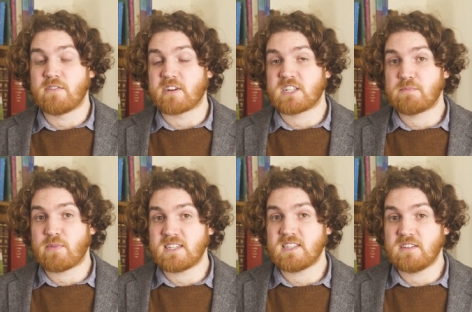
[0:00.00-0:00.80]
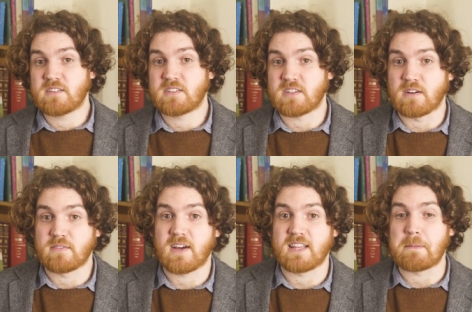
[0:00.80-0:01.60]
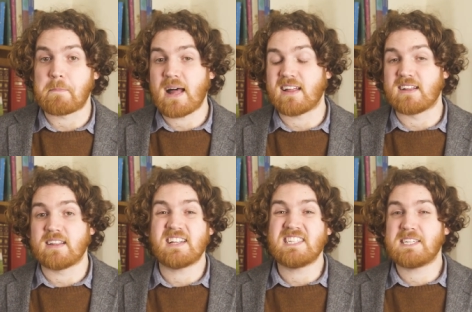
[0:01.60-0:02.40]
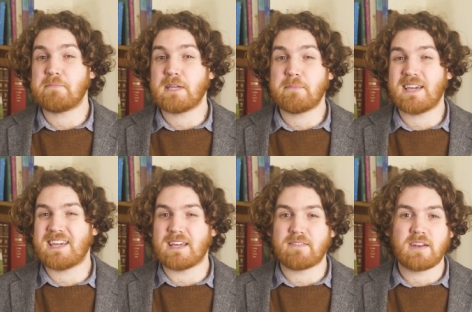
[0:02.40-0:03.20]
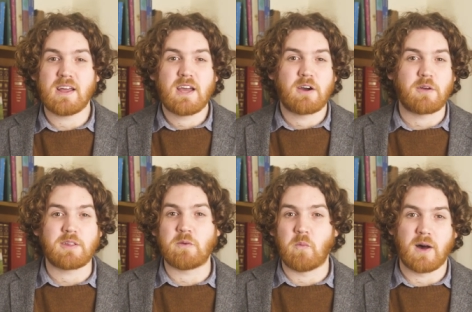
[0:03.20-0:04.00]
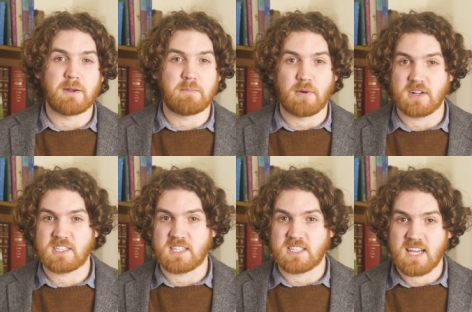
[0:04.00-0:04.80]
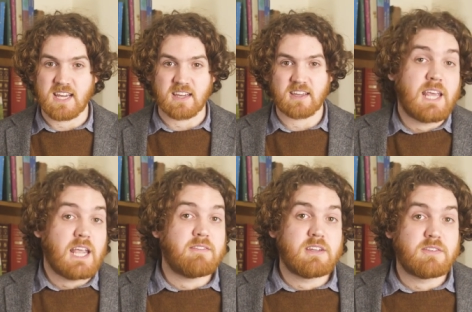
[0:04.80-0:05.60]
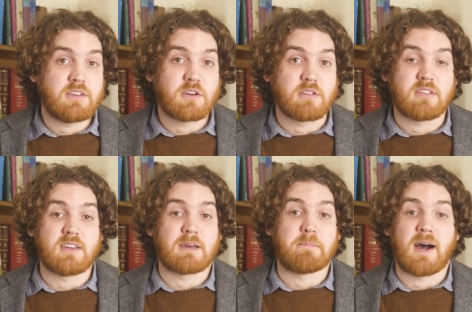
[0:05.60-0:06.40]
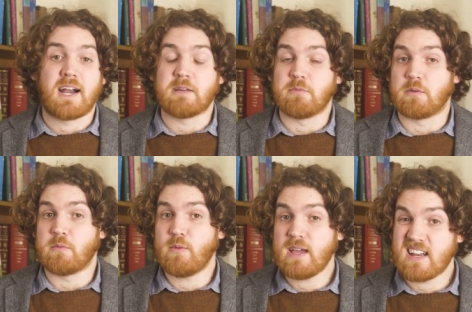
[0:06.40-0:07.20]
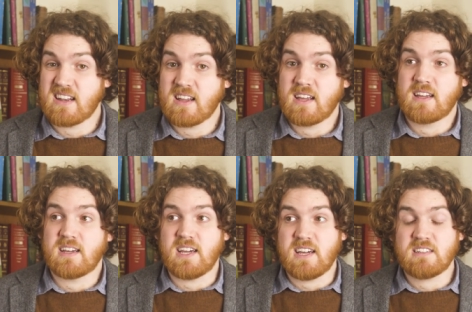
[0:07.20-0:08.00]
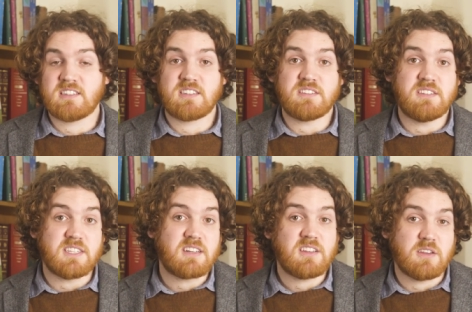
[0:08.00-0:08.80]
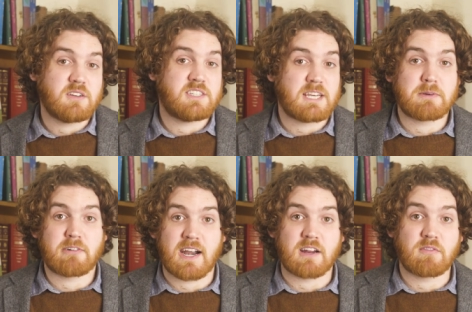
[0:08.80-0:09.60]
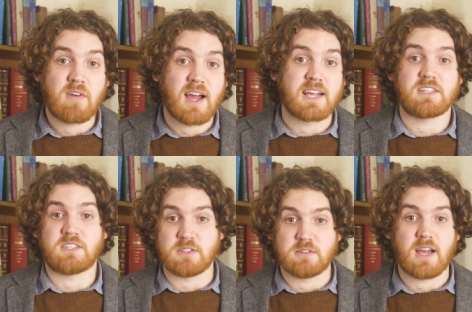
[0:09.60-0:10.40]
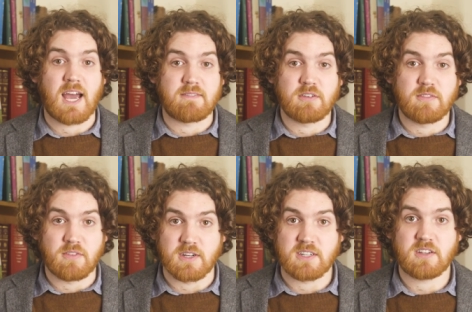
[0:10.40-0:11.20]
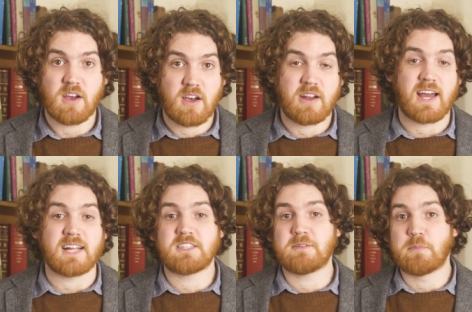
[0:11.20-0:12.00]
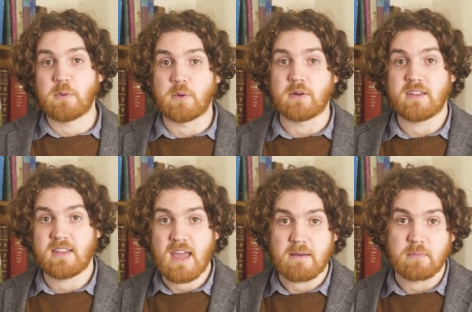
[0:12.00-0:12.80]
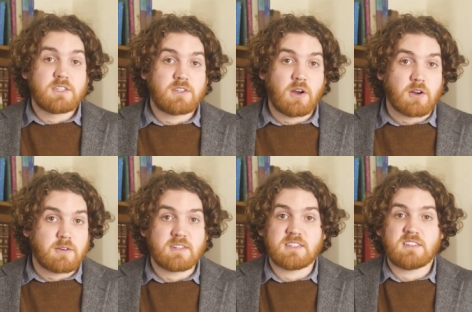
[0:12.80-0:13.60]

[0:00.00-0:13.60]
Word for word: for expressing yourself at the ballot than simply being given only one box to tick. Even if you don't think a party will win, it's still your democratic right to have your voice heard and support them. So the